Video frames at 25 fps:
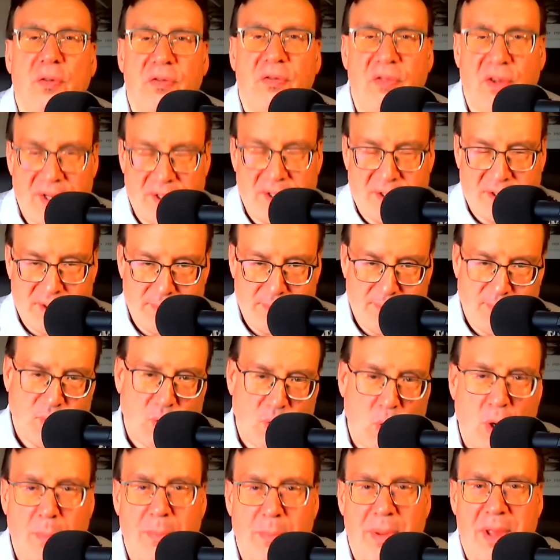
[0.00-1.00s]
funds,
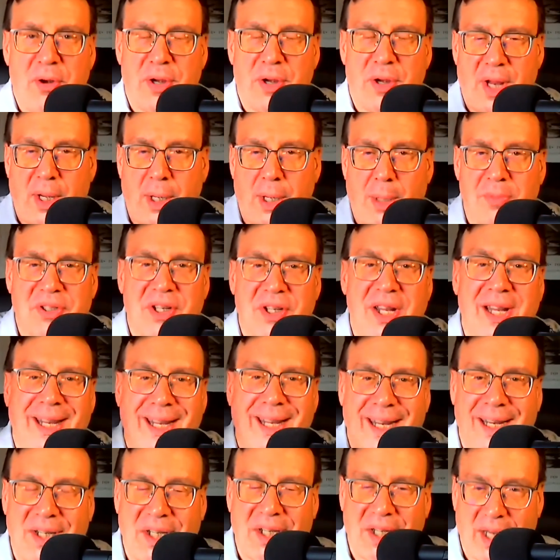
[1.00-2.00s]
or better yet, I'm selling
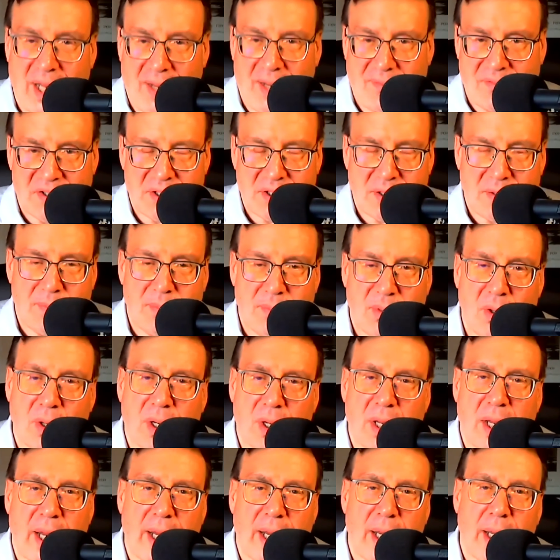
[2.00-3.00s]
ETFs.
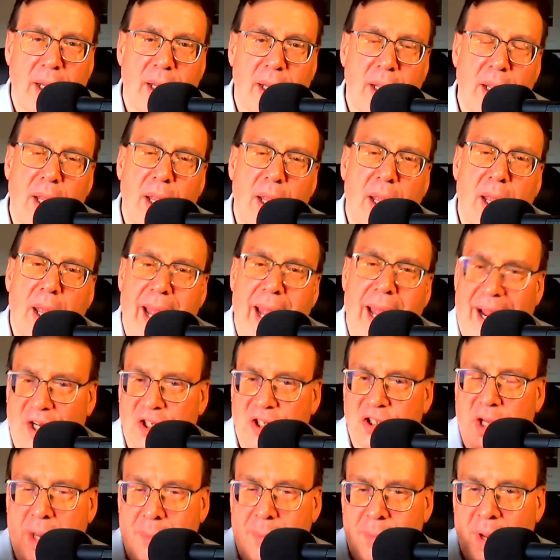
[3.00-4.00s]
Okay,
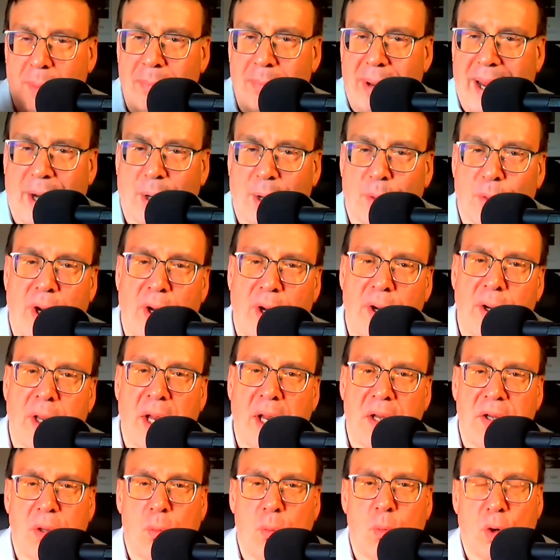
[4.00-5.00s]
Actually, in my background, I
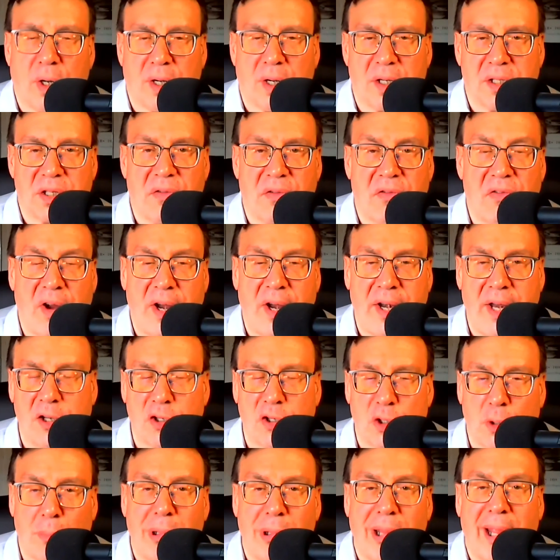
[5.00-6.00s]
did work as a
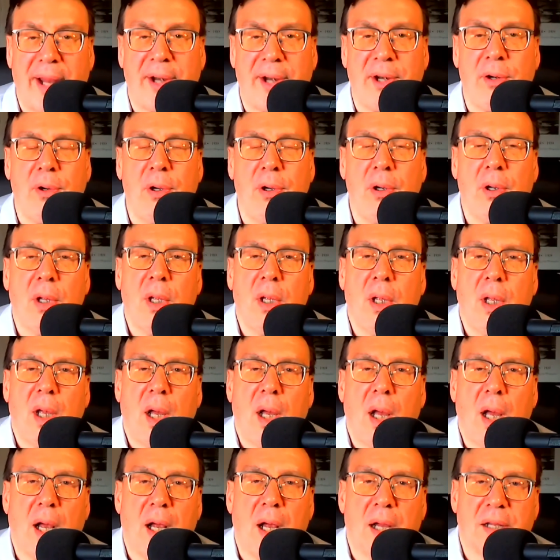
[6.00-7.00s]
financial planner
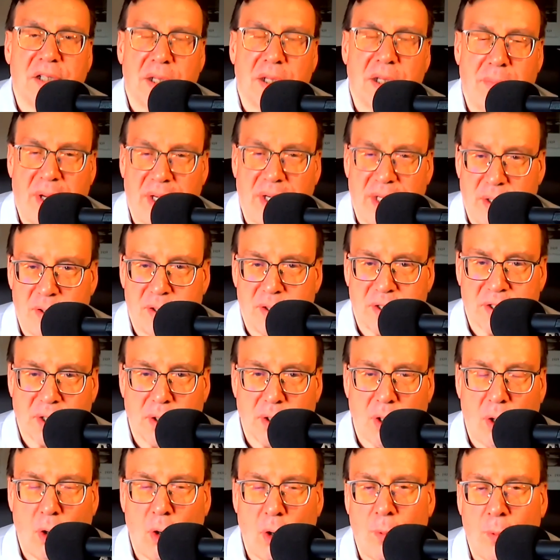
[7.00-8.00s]
so many years
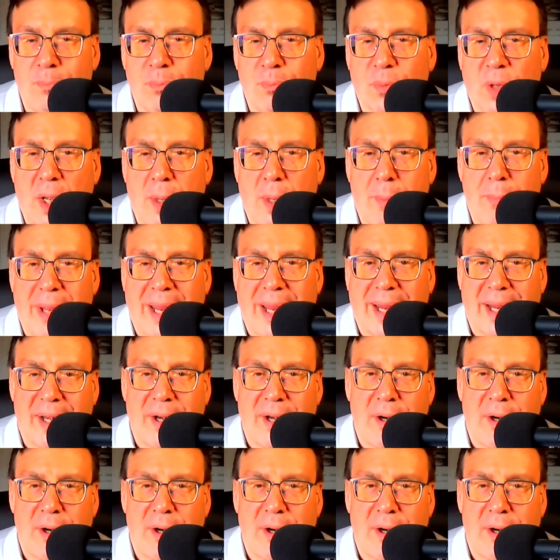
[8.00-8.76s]
ago back in